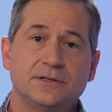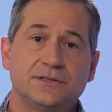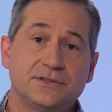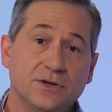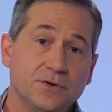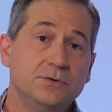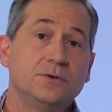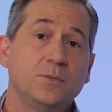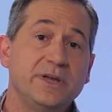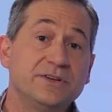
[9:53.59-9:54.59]
So,
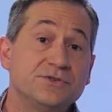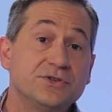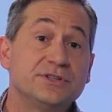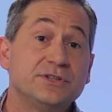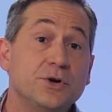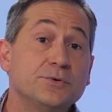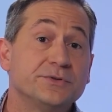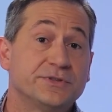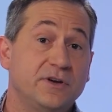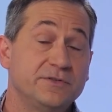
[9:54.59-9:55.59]
we introduced
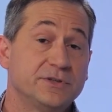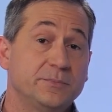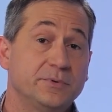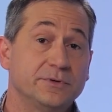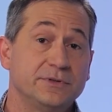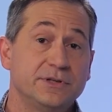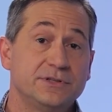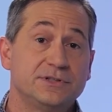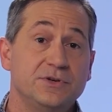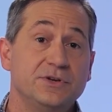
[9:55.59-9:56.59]
local solver support,
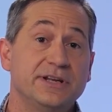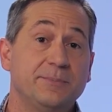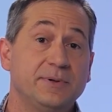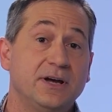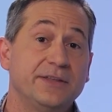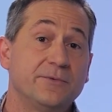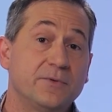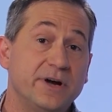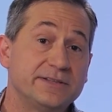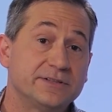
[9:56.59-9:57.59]
so you can apply the right